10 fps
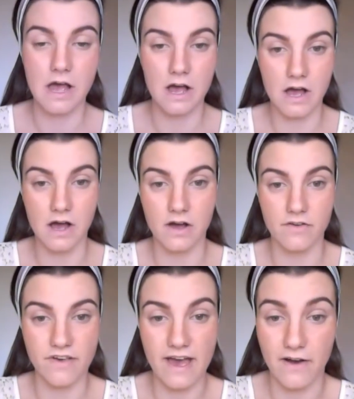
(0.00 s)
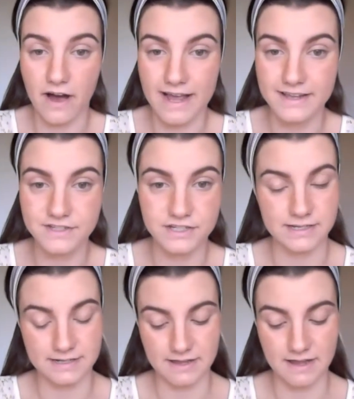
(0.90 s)
of our eyes,
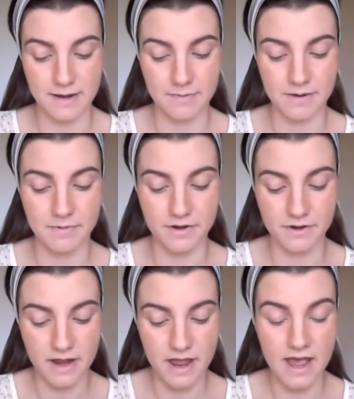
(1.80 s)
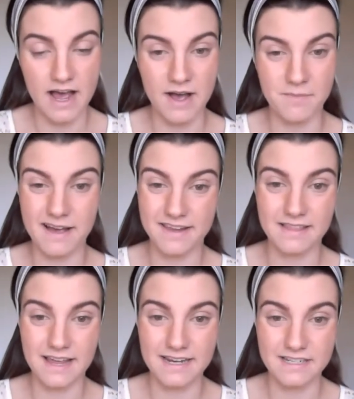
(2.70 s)
just under the eyebrow bone. I
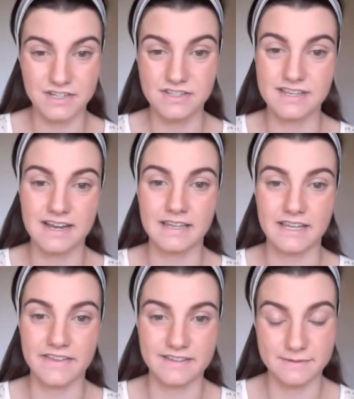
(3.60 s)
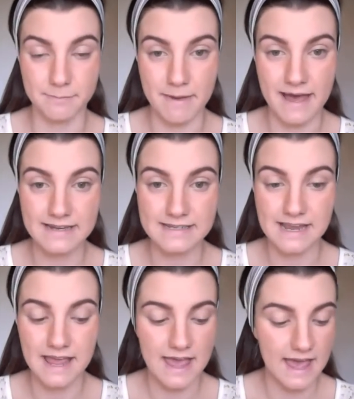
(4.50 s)
like to use a colour that's matte
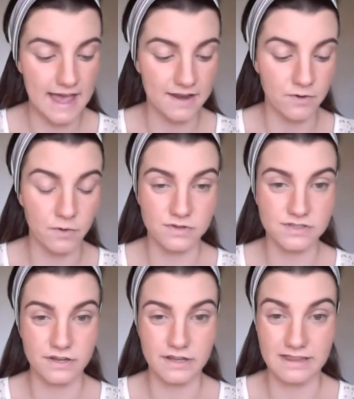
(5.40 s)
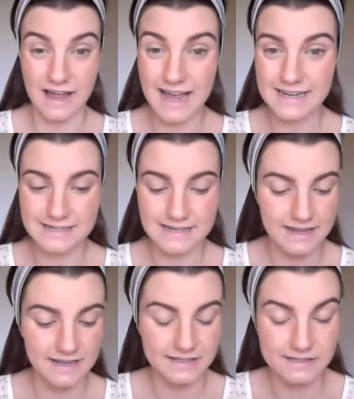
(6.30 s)
and also light,
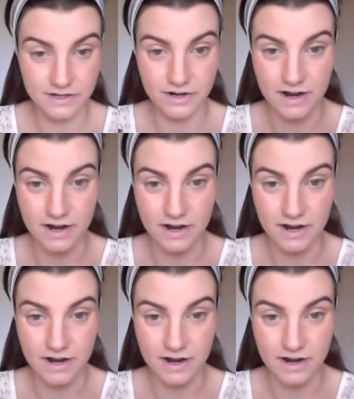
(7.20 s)
so